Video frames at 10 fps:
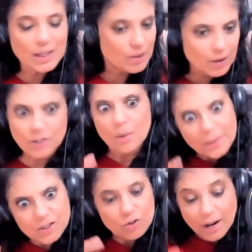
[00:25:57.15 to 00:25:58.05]
Like, right, you're
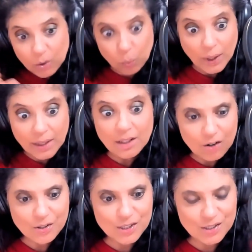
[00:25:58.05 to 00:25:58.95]
always trying to win the
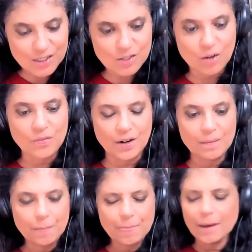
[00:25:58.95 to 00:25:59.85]
narcissist over.
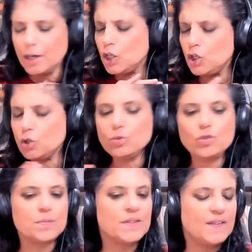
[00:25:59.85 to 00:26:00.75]

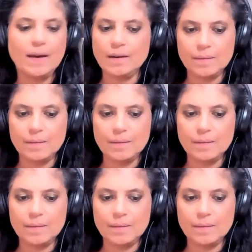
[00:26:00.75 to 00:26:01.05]
Huge mistake.